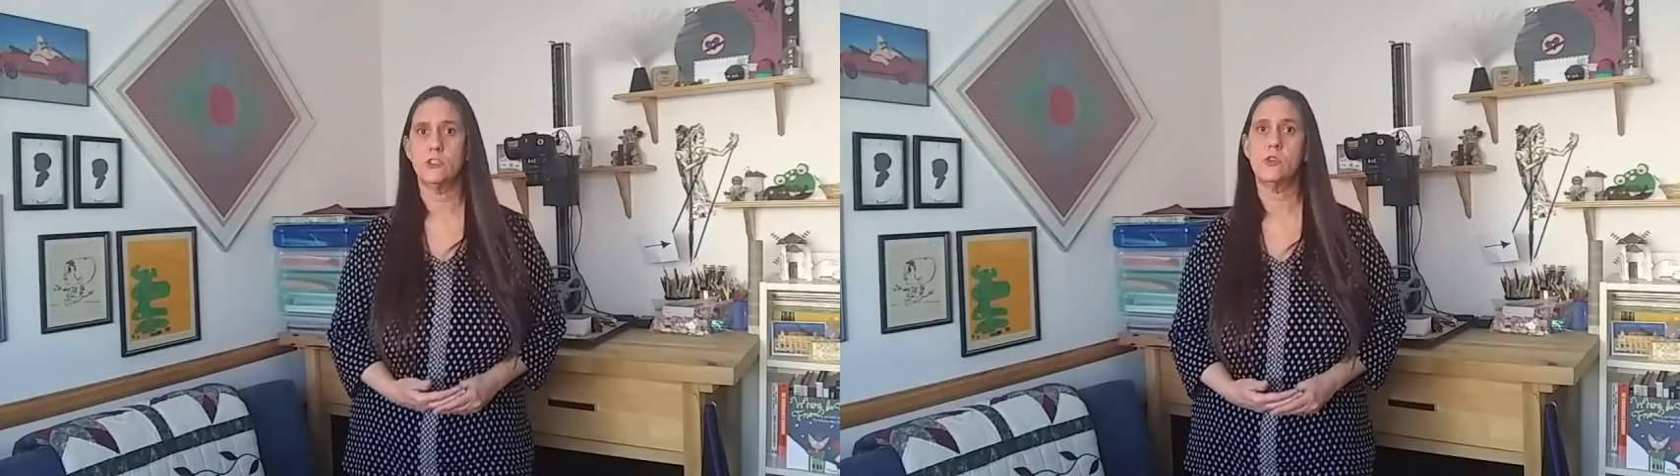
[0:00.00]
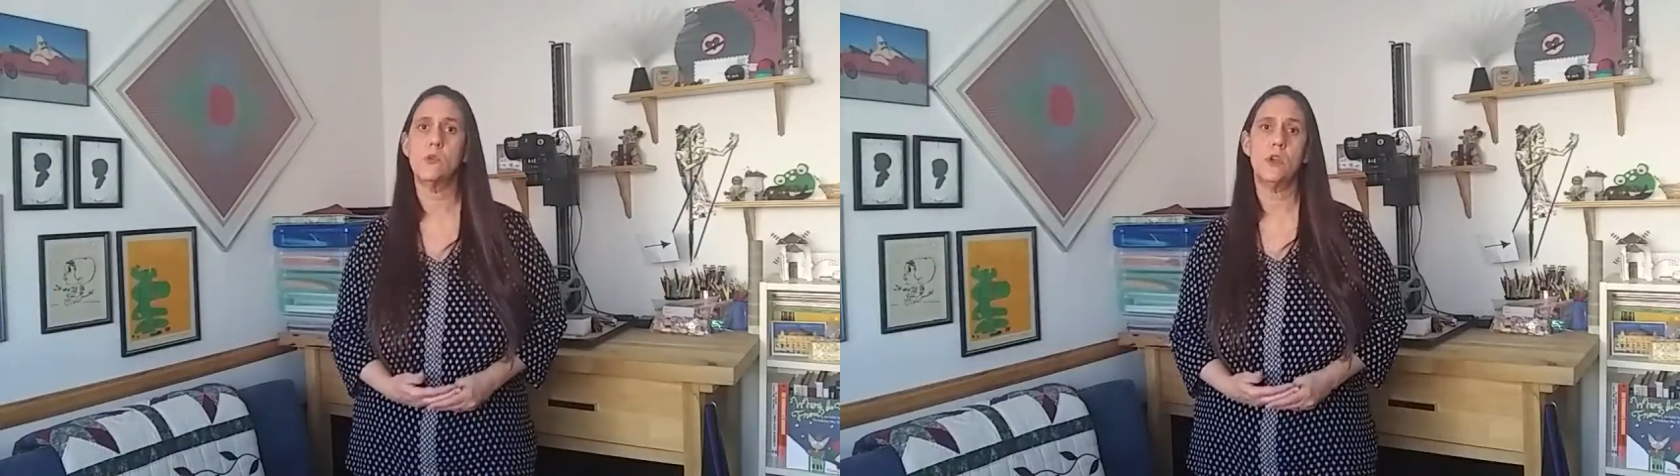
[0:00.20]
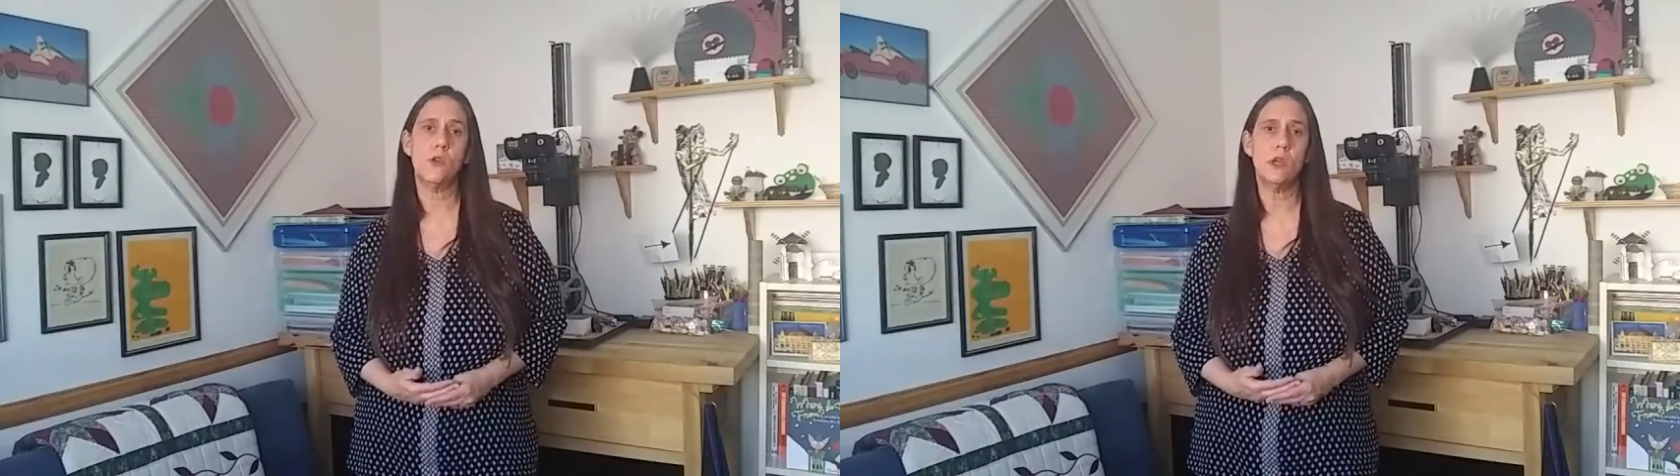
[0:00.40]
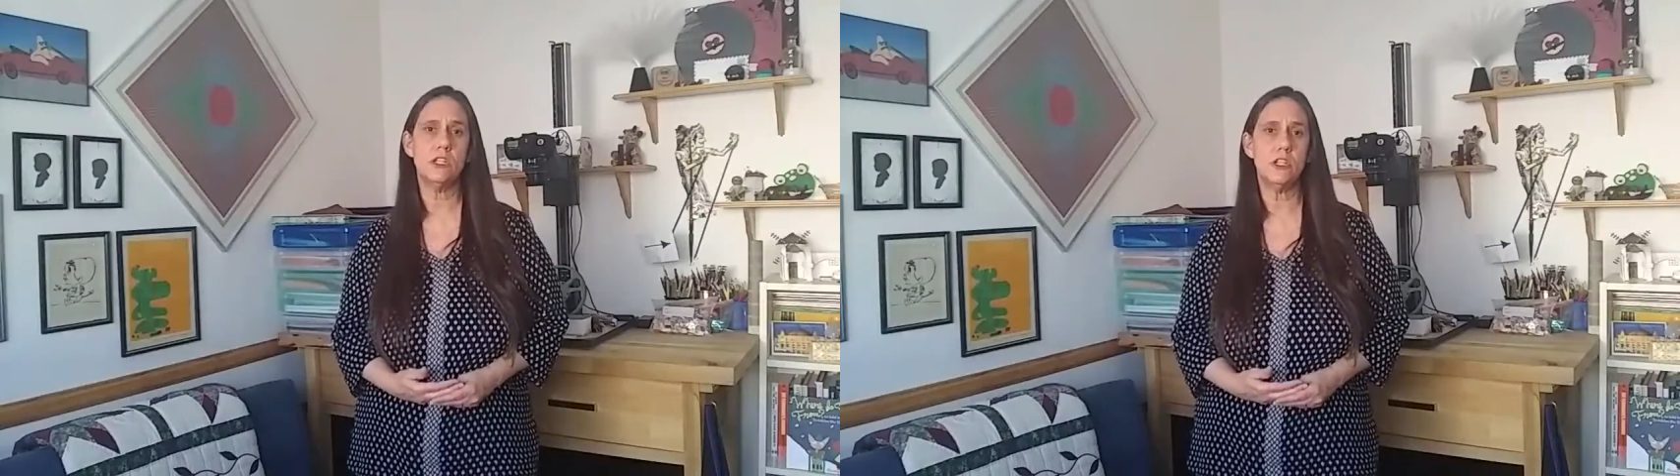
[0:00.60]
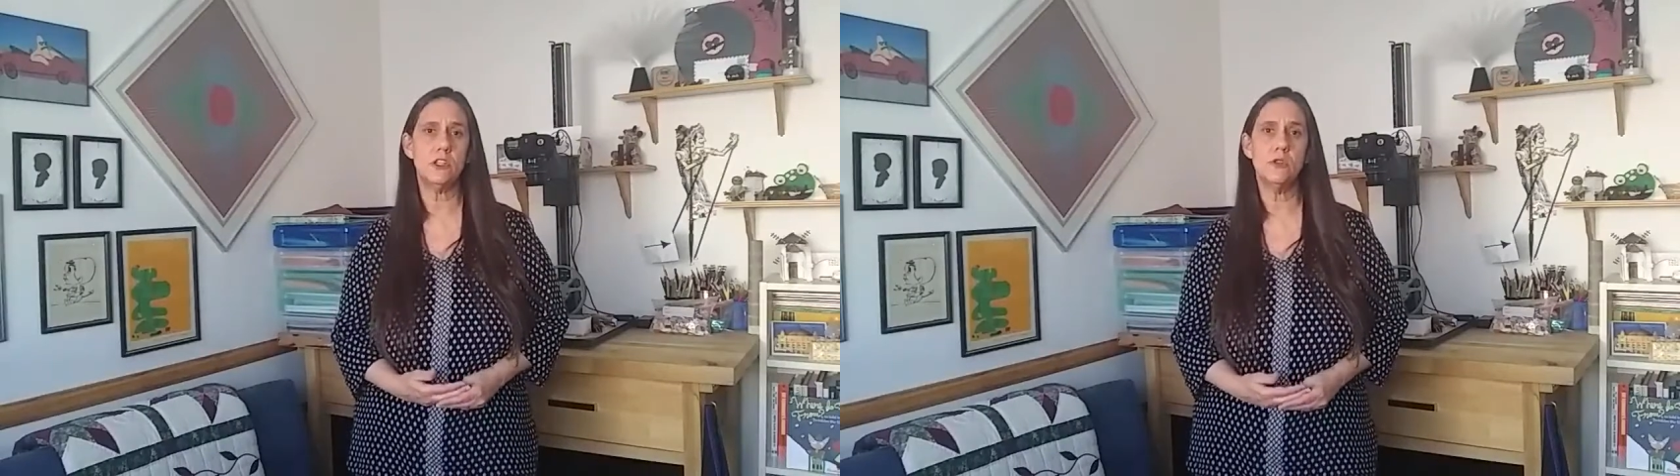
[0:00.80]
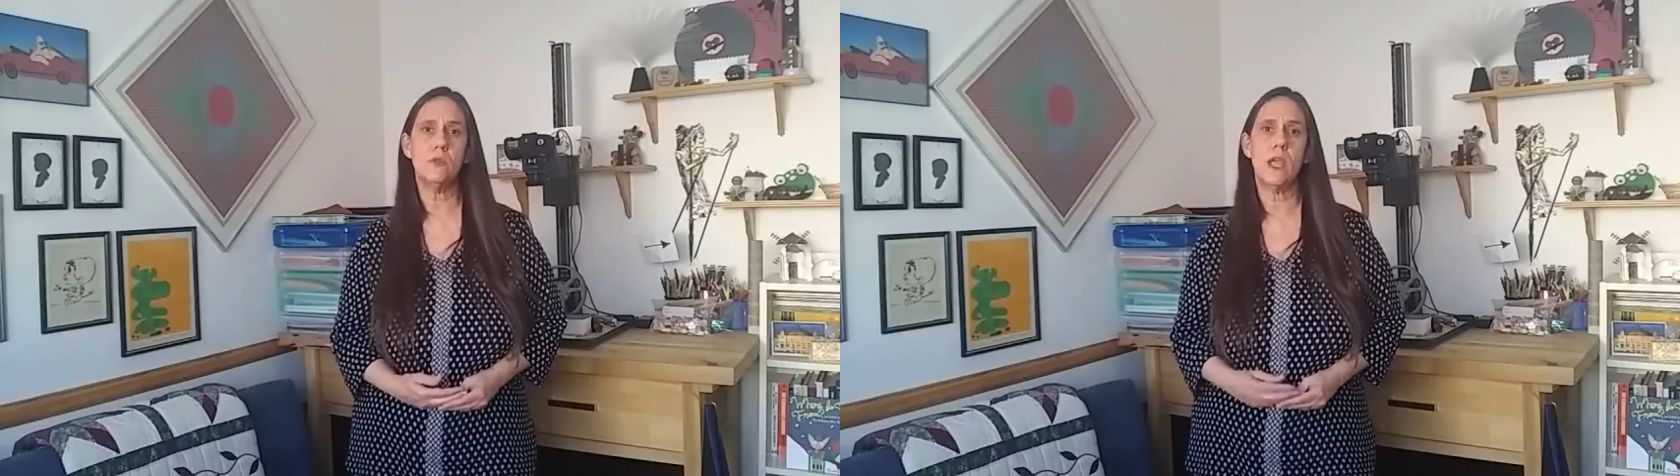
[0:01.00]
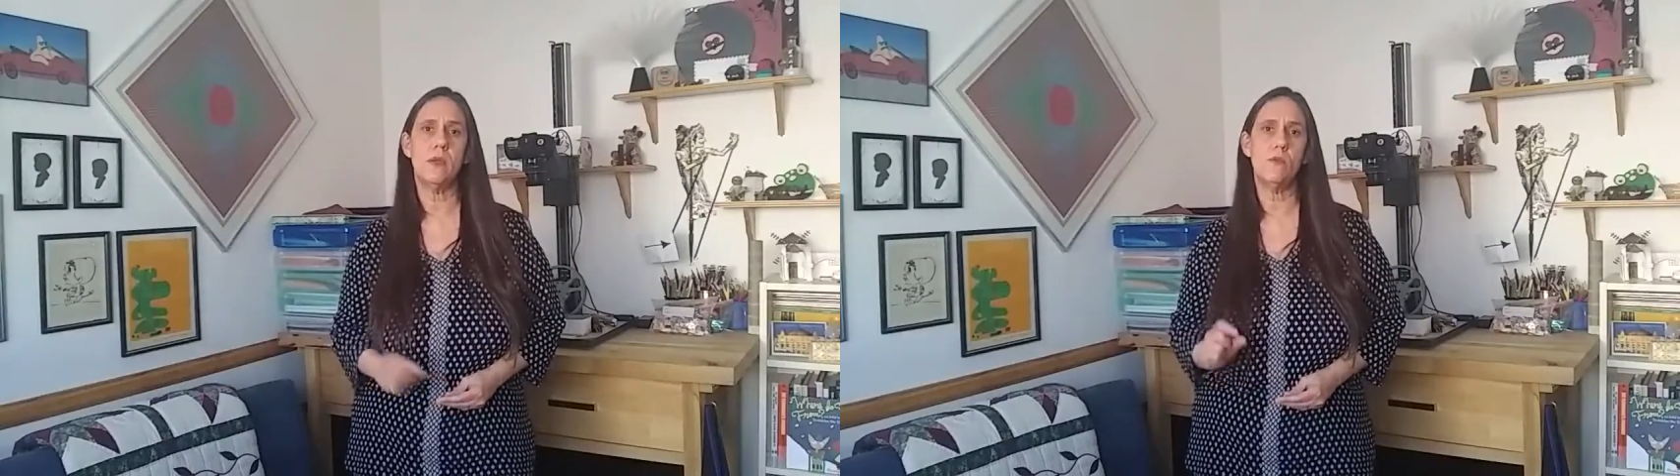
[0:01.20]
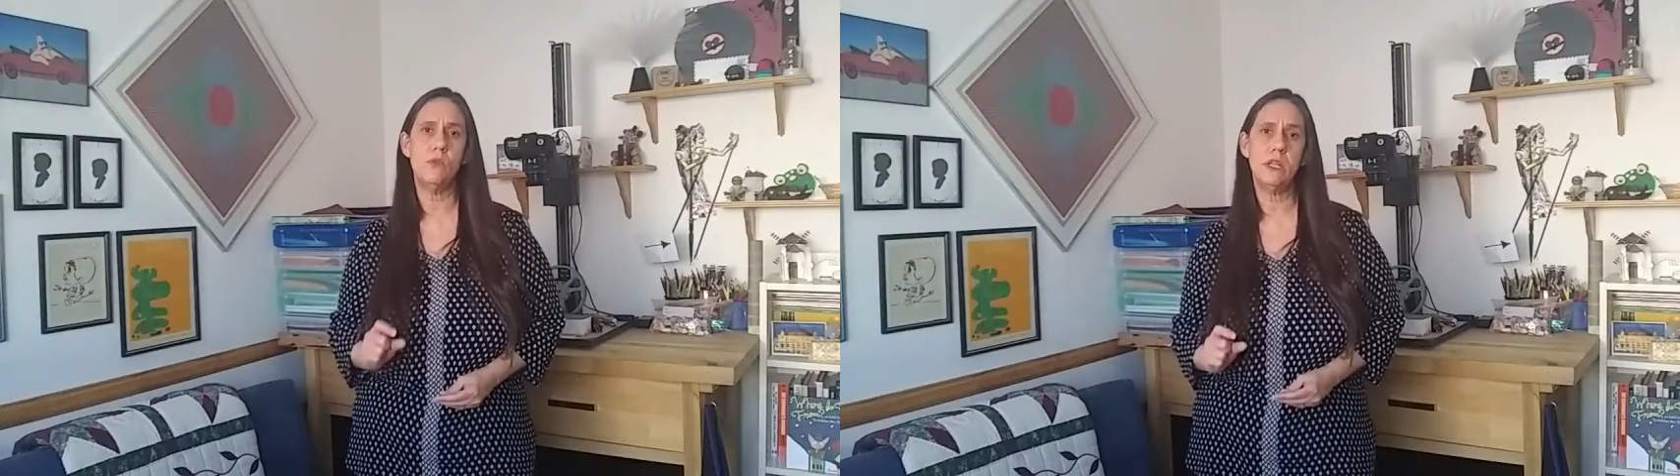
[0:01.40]
So we're going to do
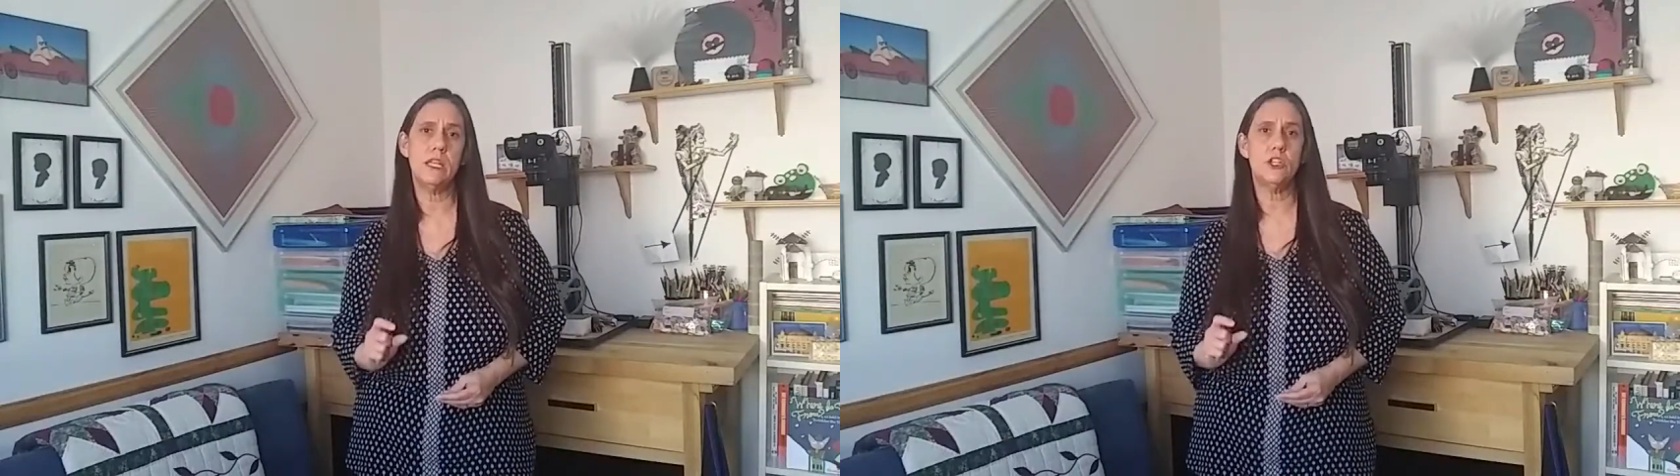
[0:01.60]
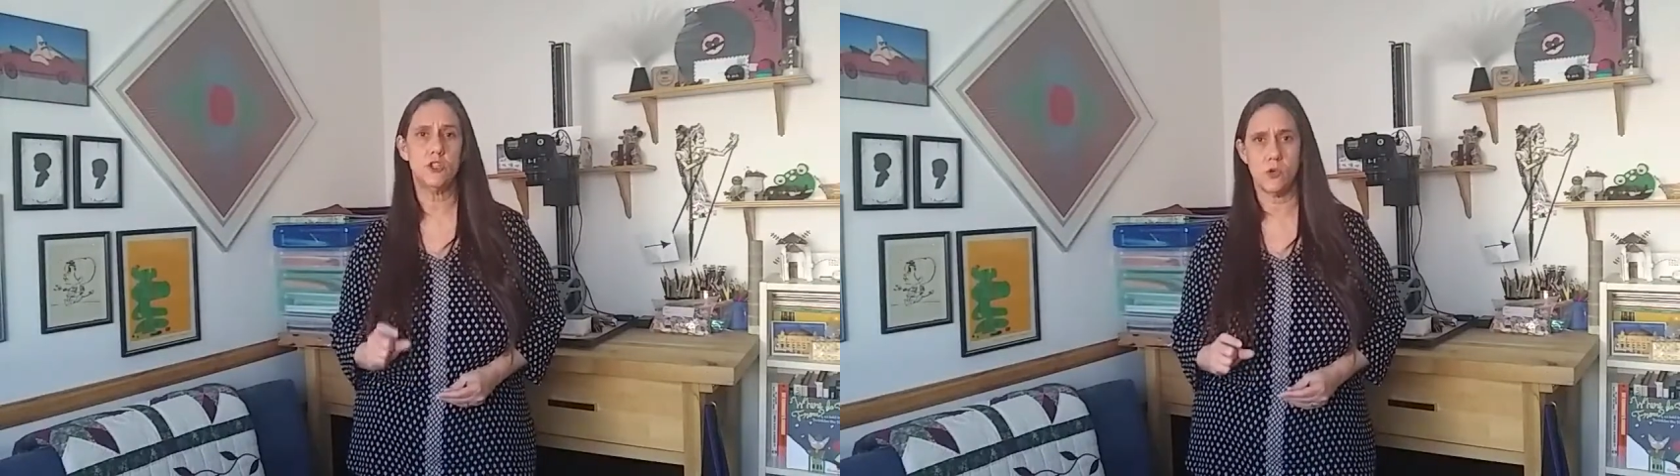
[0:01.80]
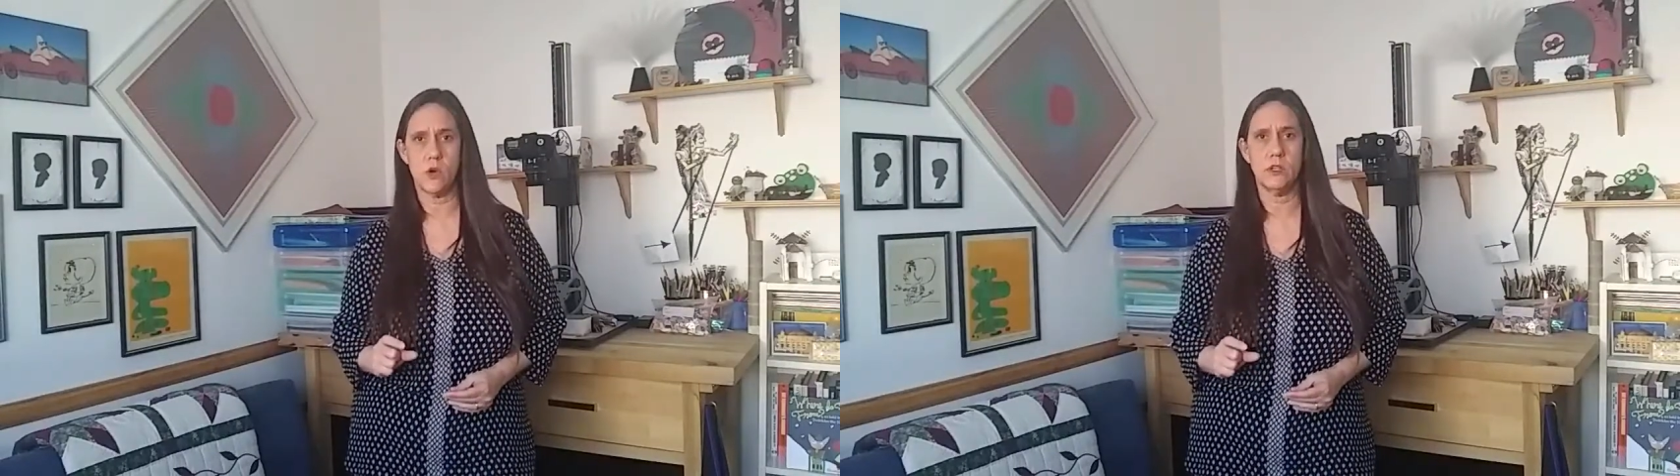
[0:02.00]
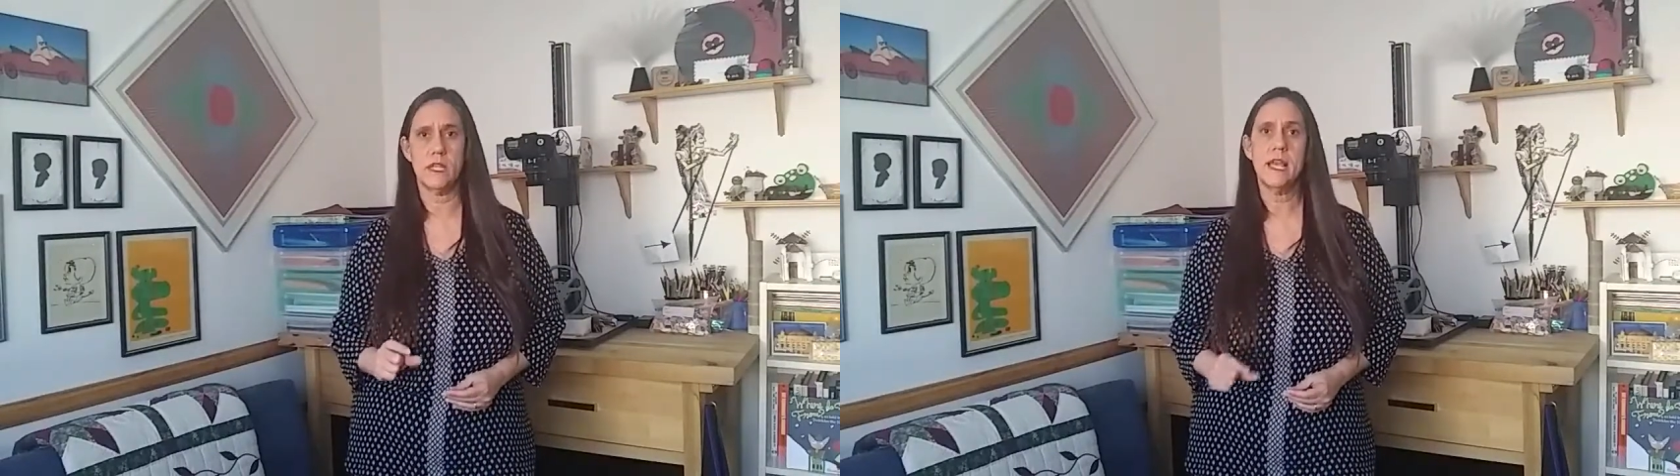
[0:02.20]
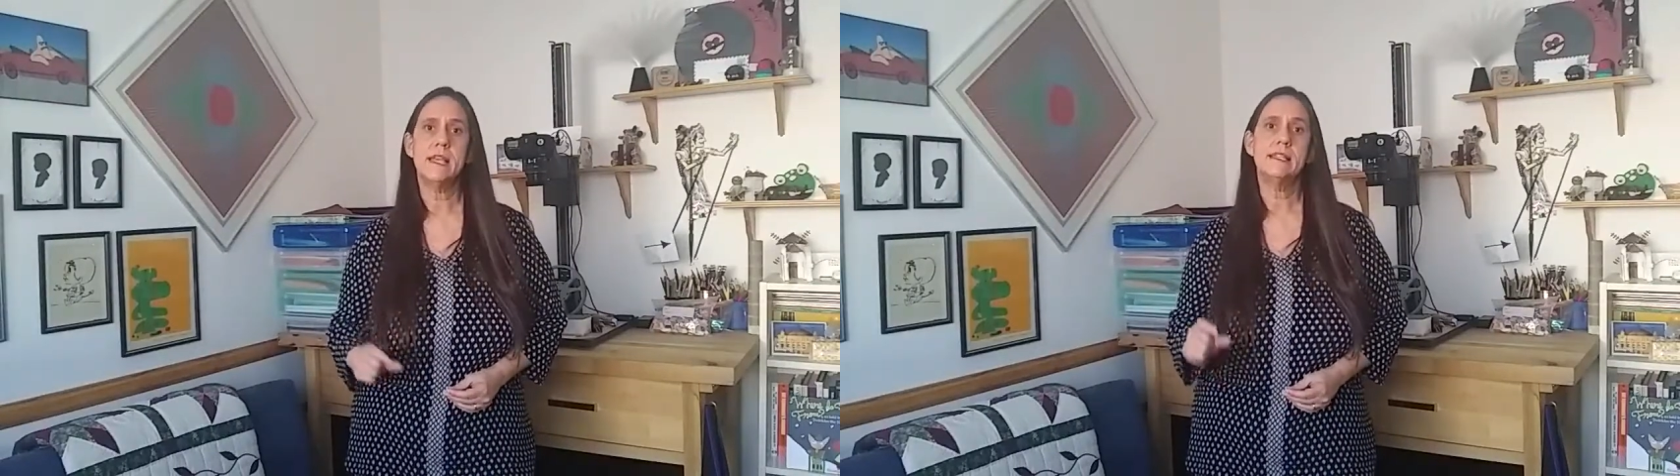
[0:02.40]
a really short